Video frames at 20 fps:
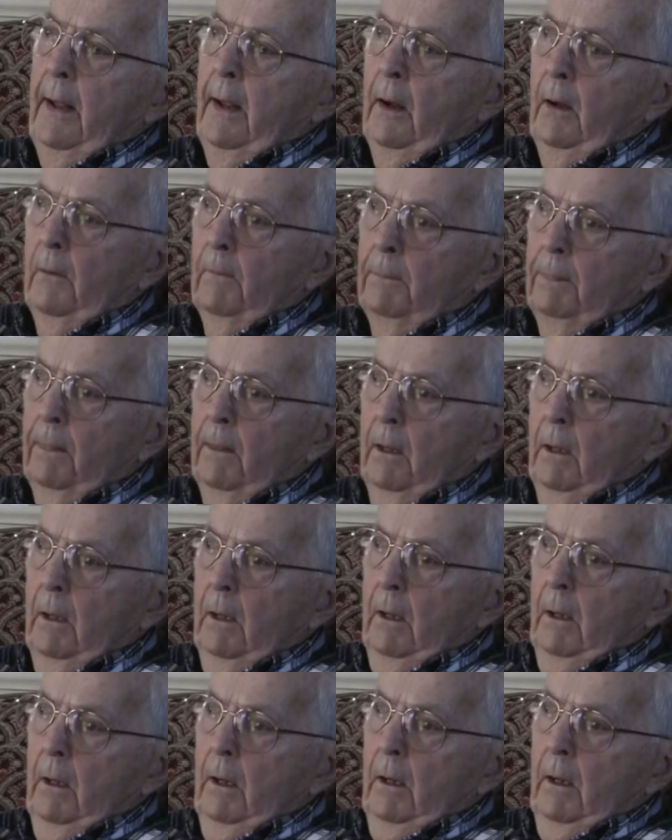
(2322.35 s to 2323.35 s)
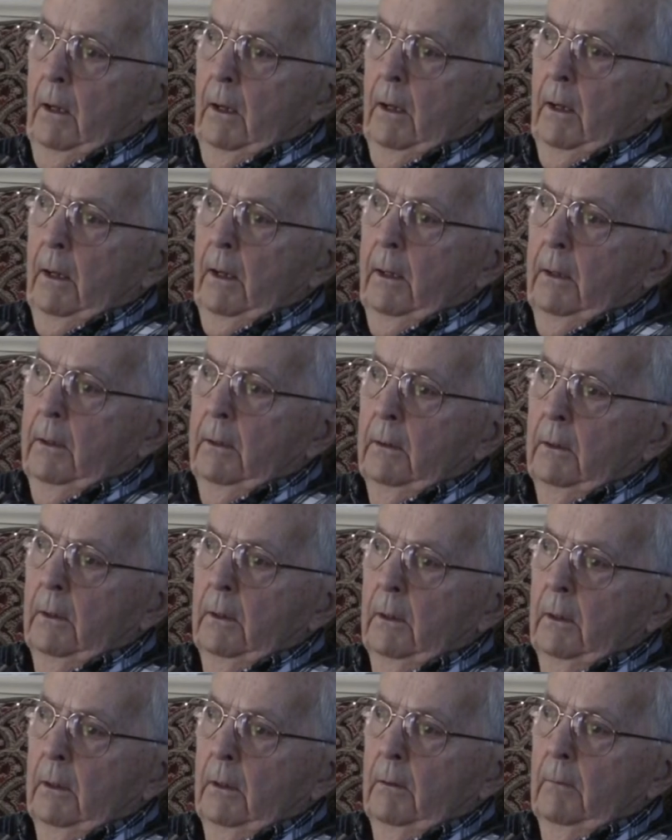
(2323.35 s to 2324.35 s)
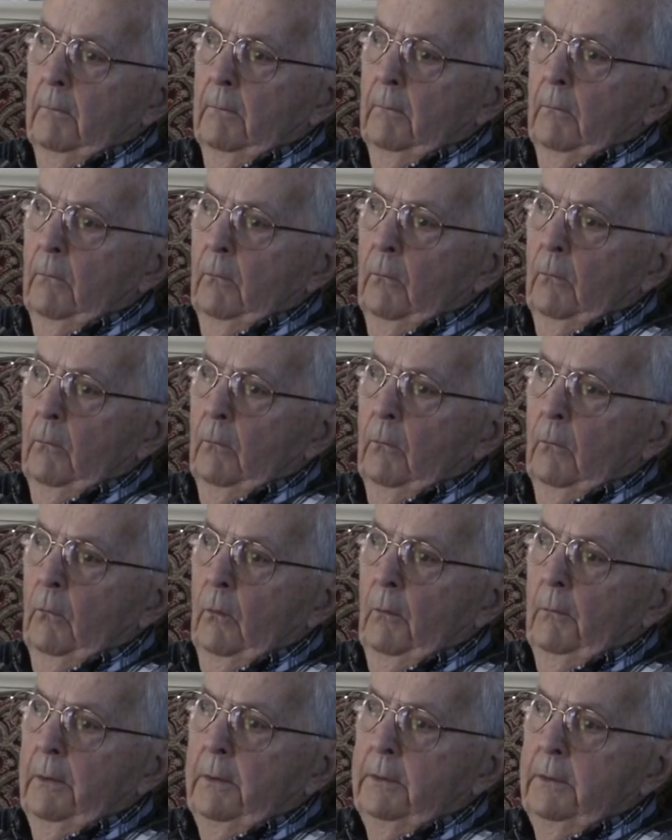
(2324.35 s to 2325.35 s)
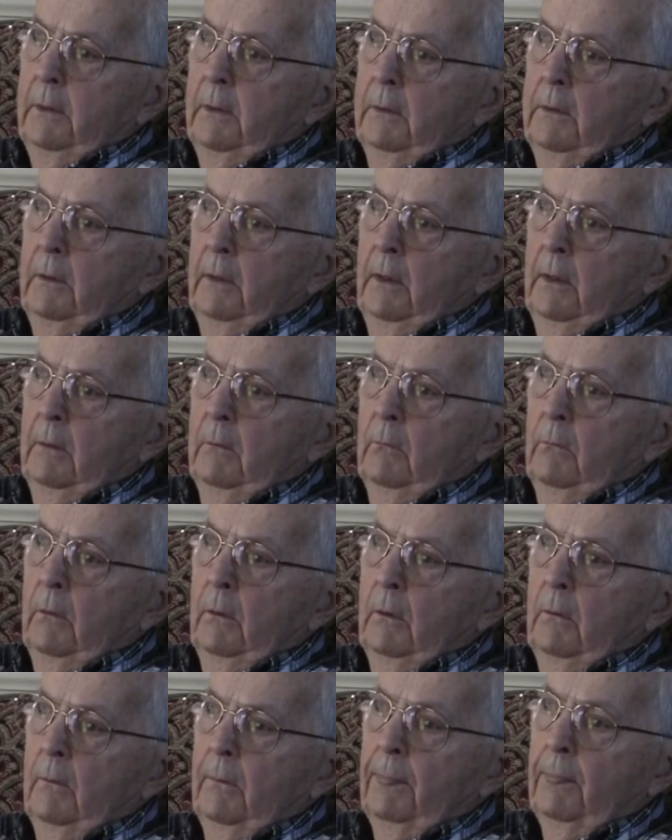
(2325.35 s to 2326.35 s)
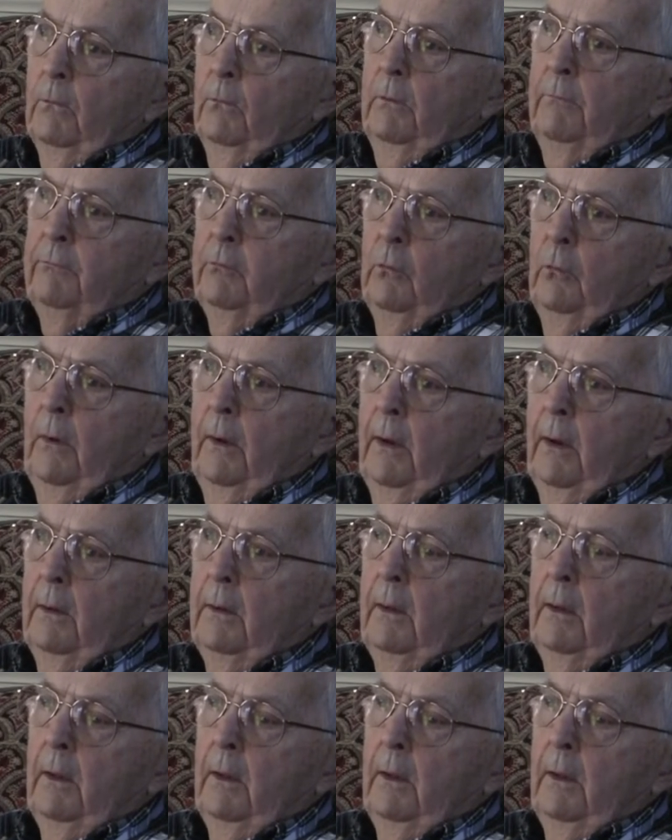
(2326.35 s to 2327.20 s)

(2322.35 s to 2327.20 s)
out, and uh, what we did then, we flew out